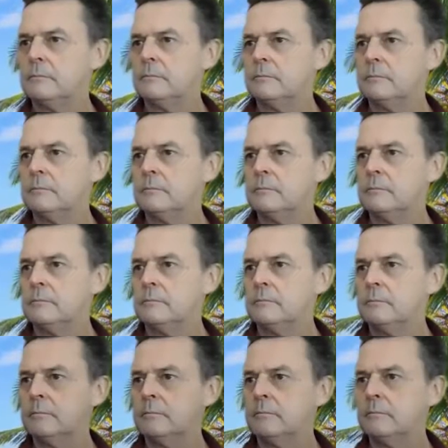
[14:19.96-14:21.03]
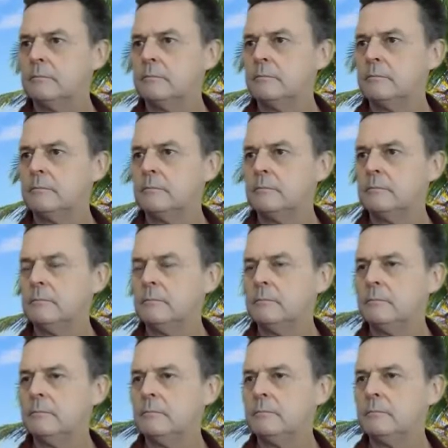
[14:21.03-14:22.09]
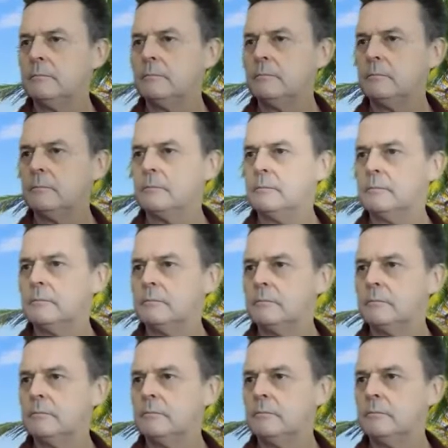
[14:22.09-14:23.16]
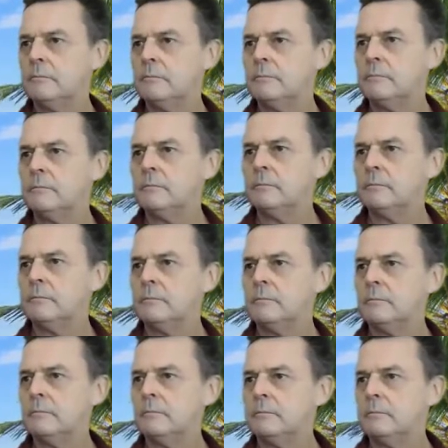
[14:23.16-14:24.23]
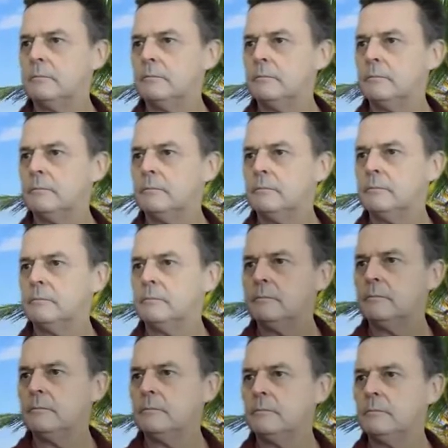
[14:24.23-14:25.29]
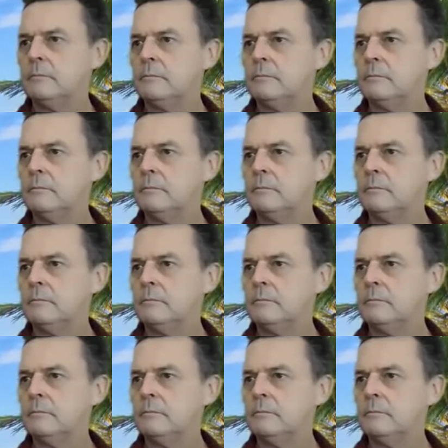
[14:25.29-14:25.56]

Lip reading: The person shown says nothing.